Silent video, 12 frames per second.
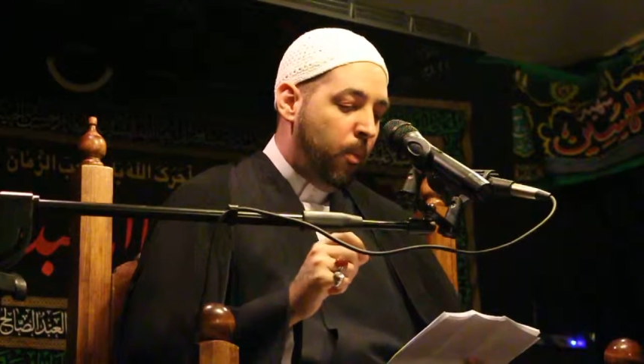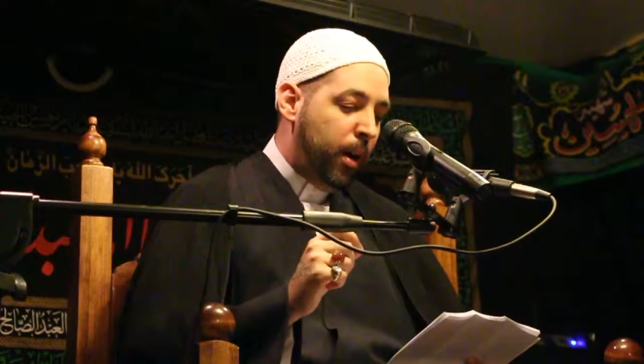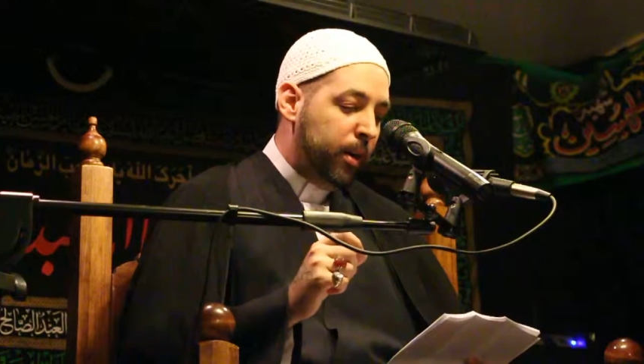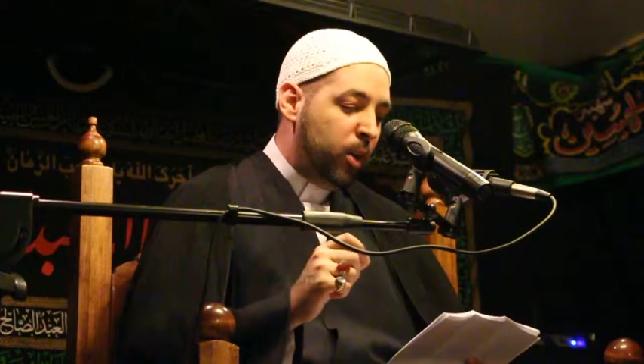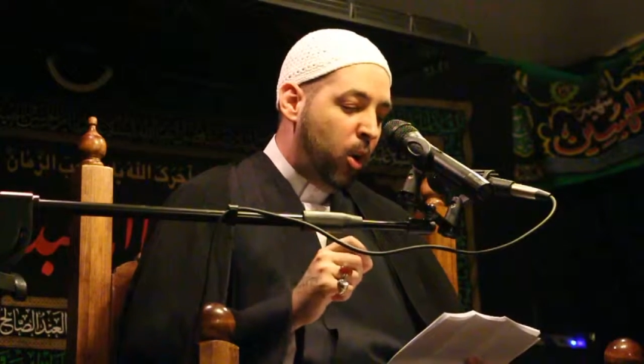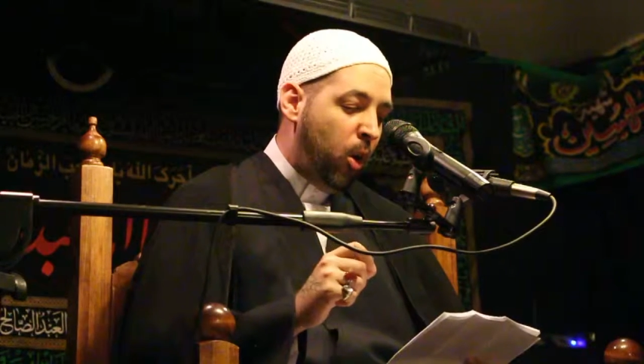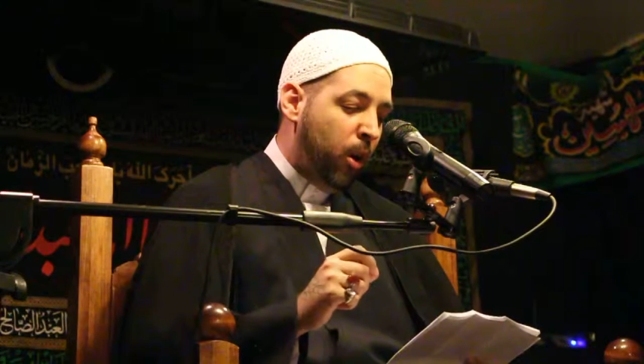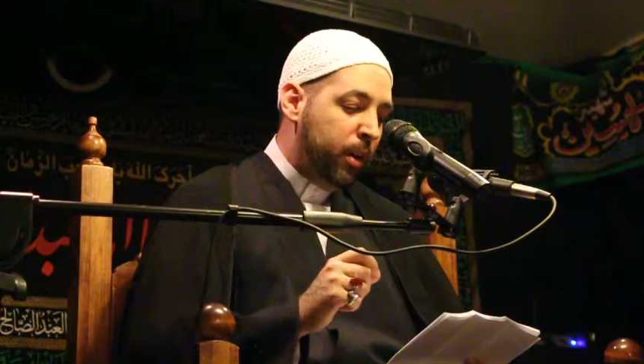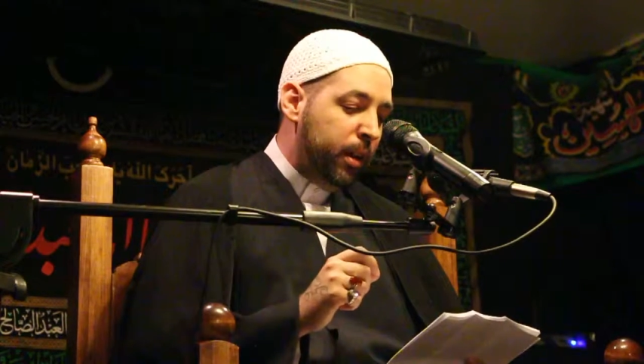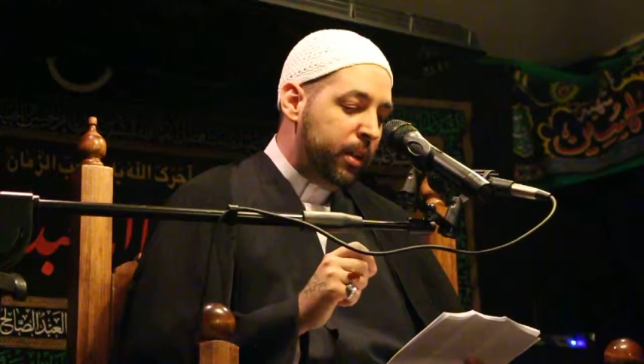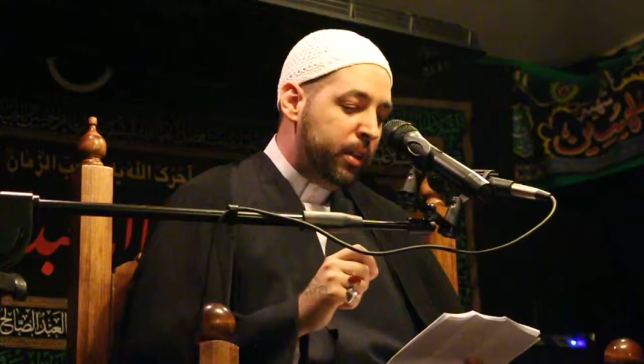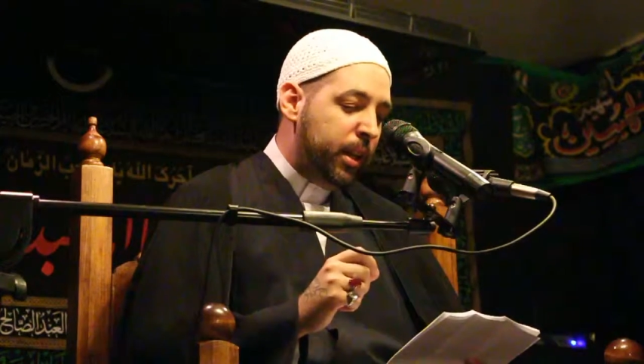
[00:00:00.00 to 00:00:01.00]
my
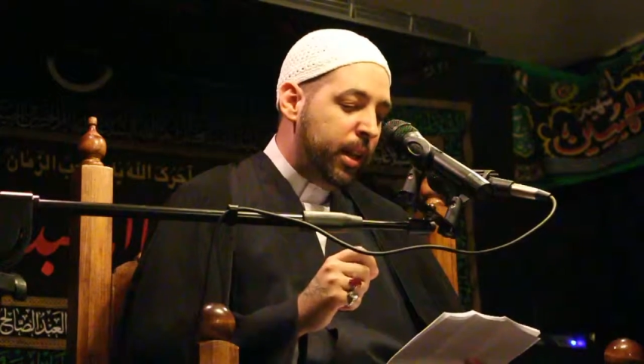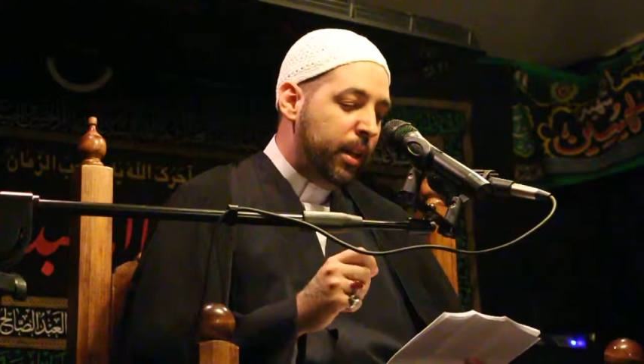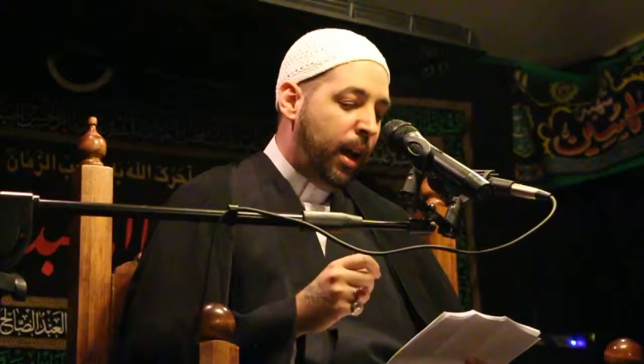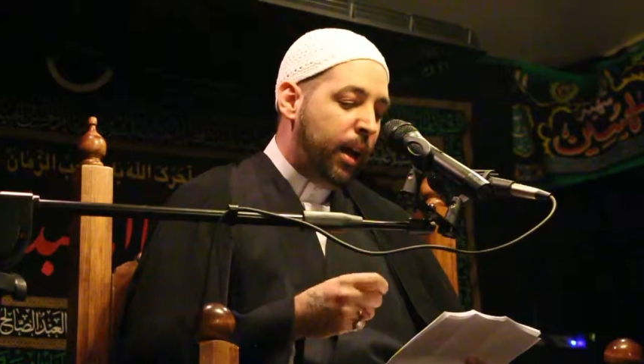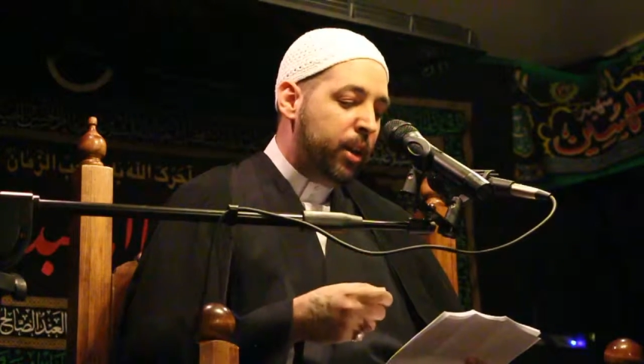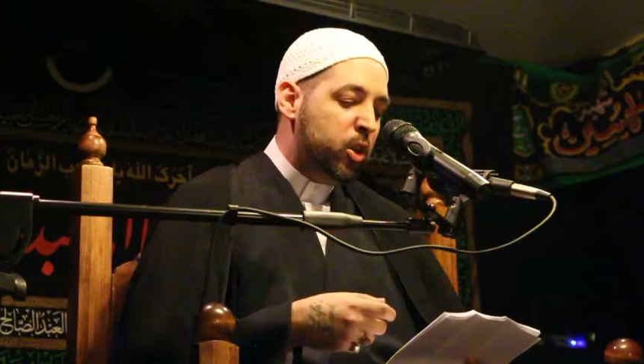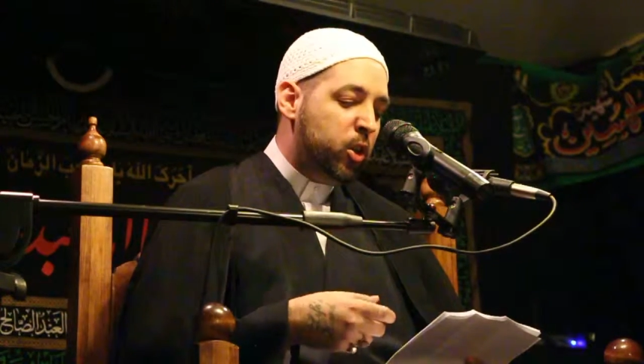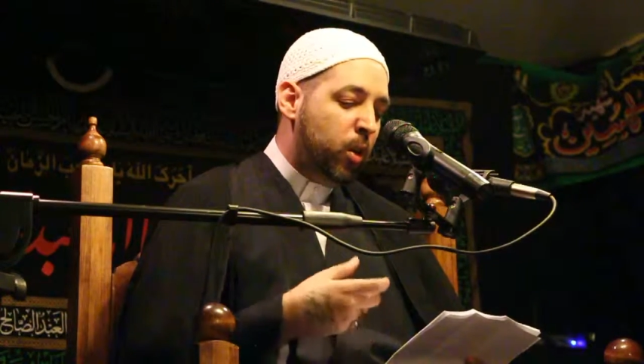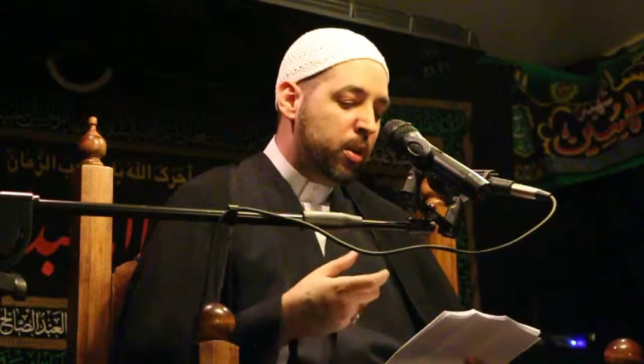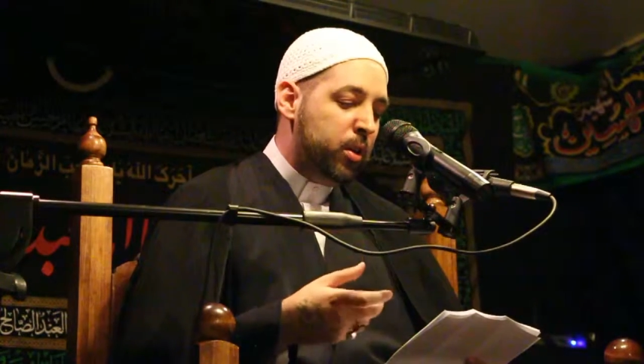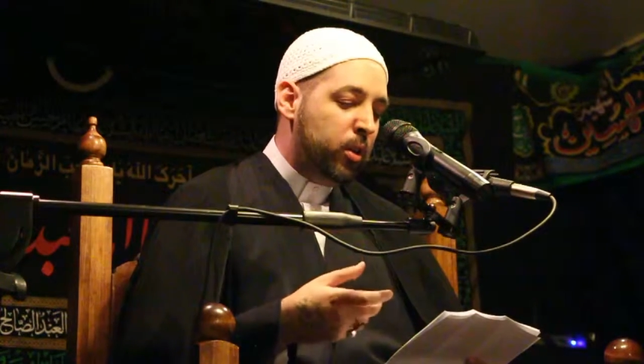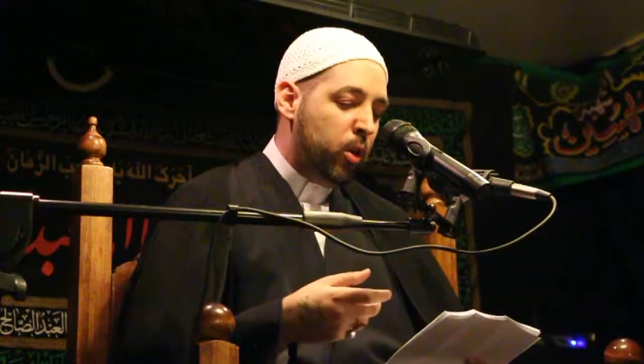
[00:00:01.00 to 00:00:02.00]
Lord, indeed I
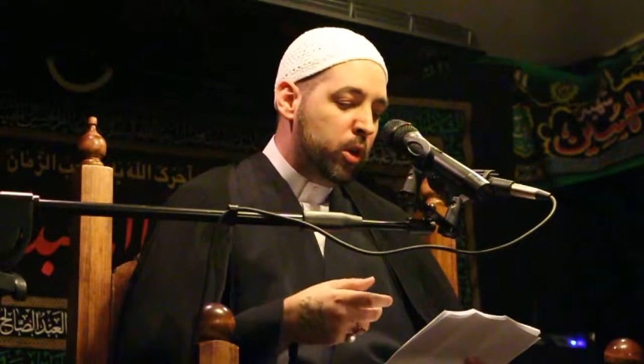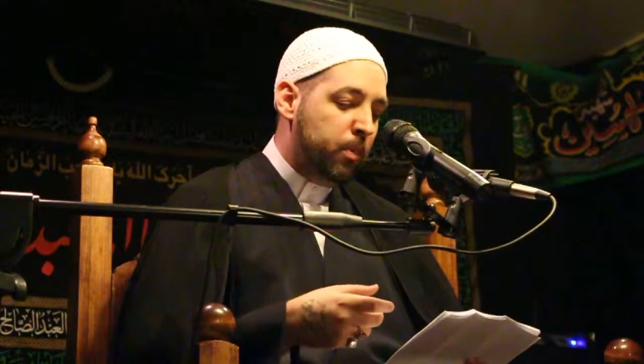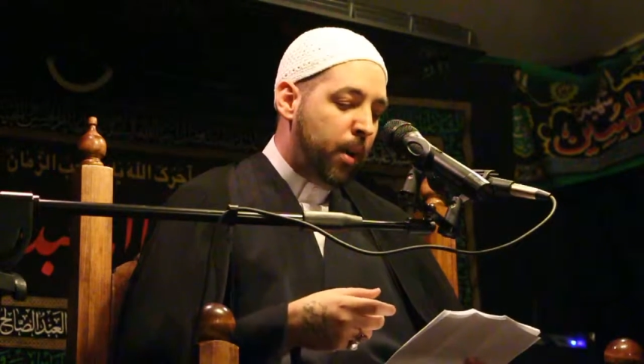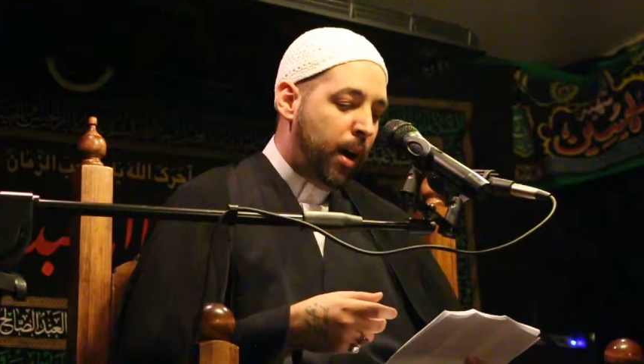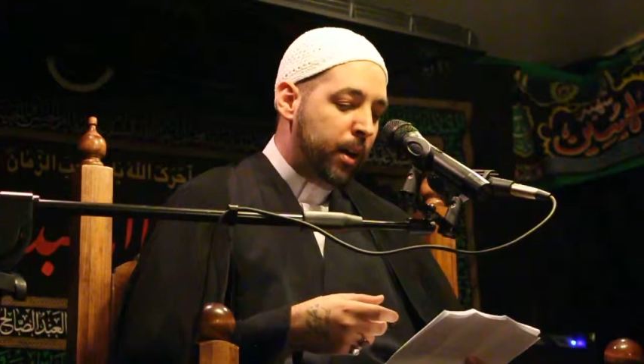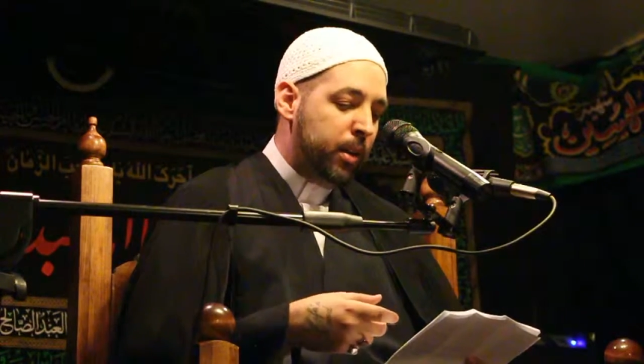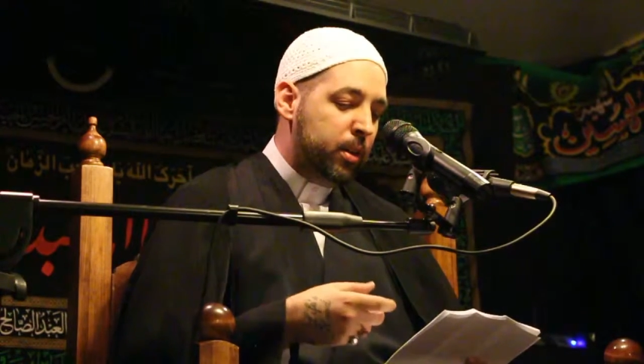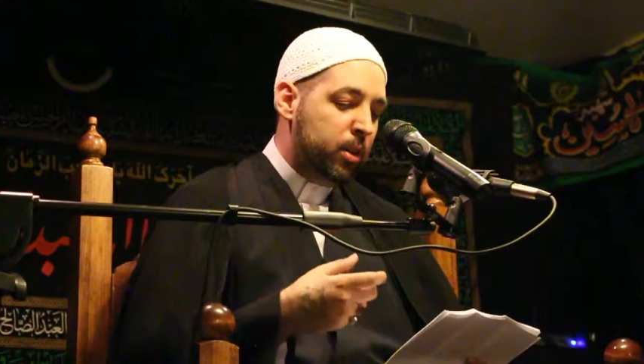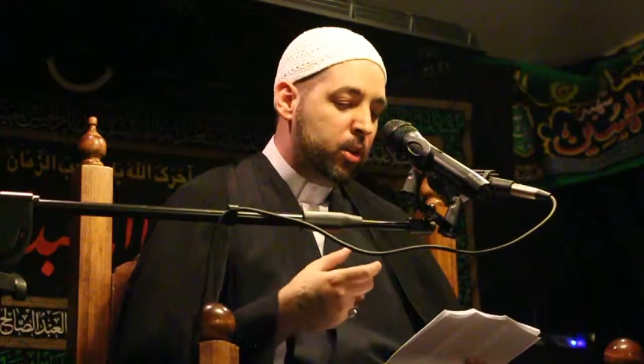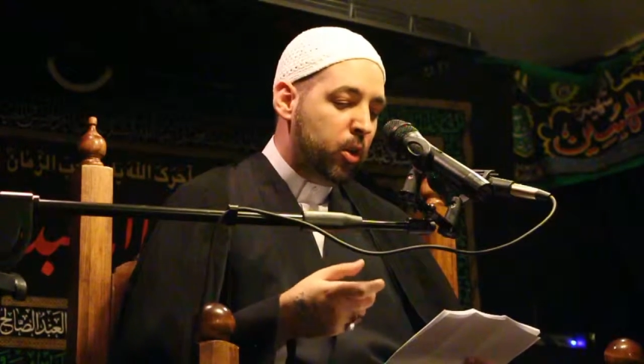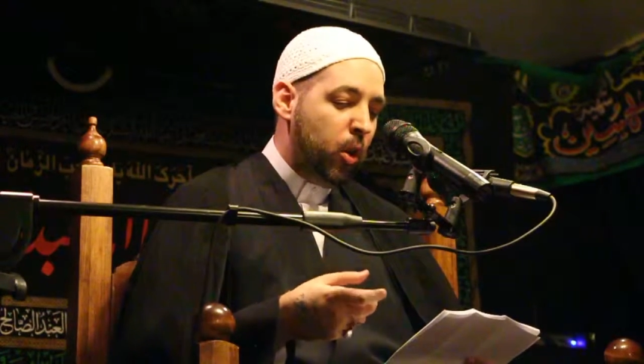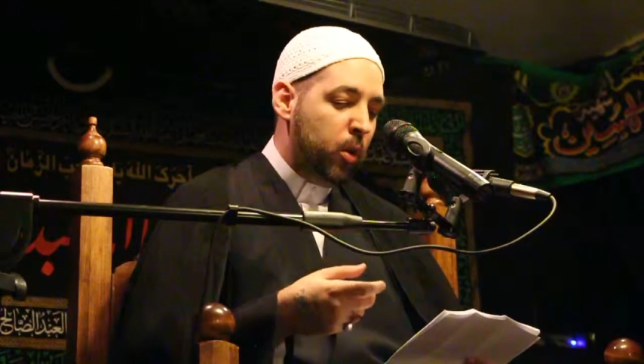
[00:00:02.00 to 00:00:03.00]
entrust those bodies
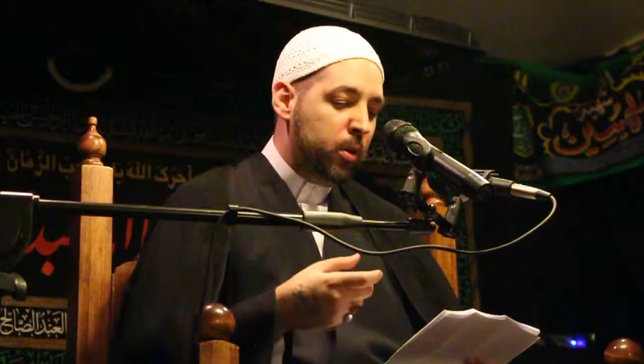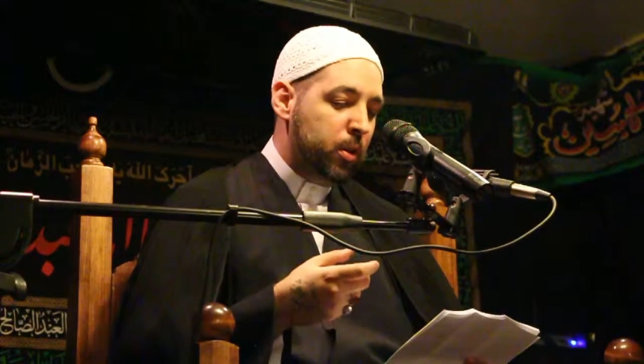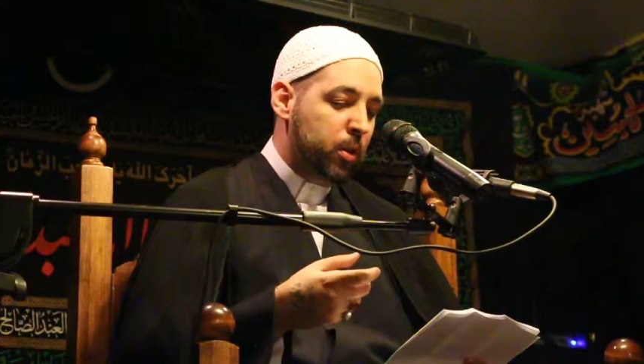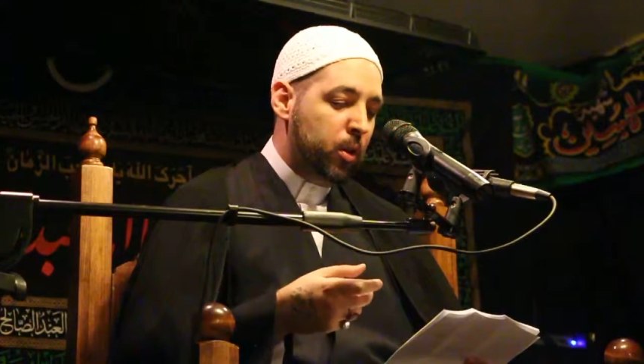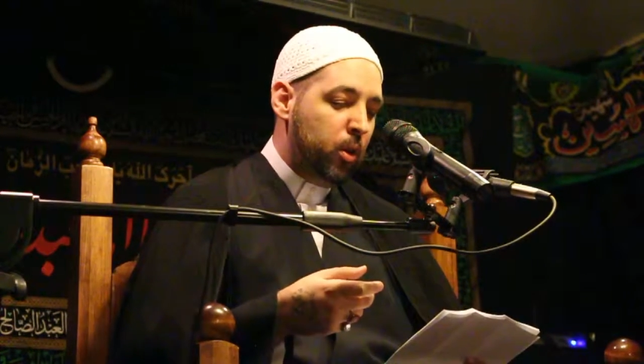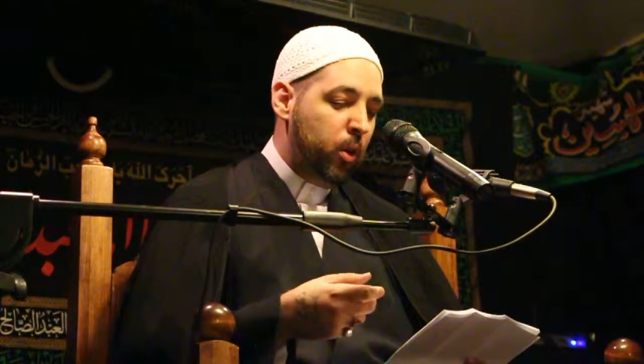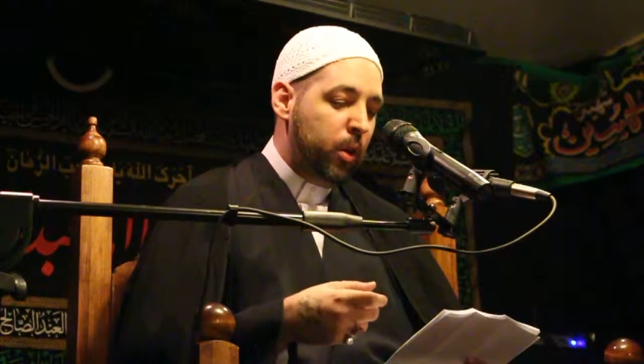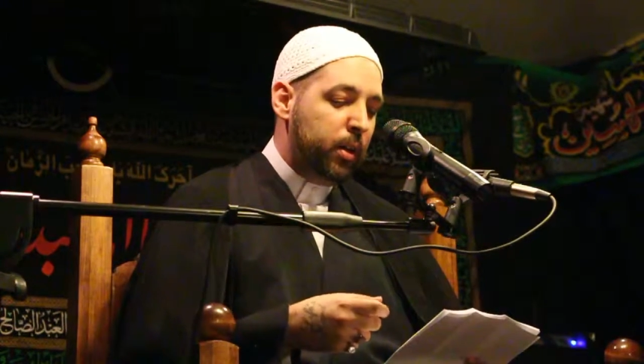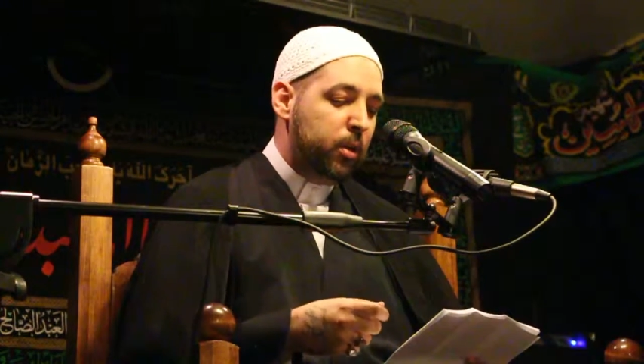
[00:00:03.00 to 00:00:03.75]
and souls to you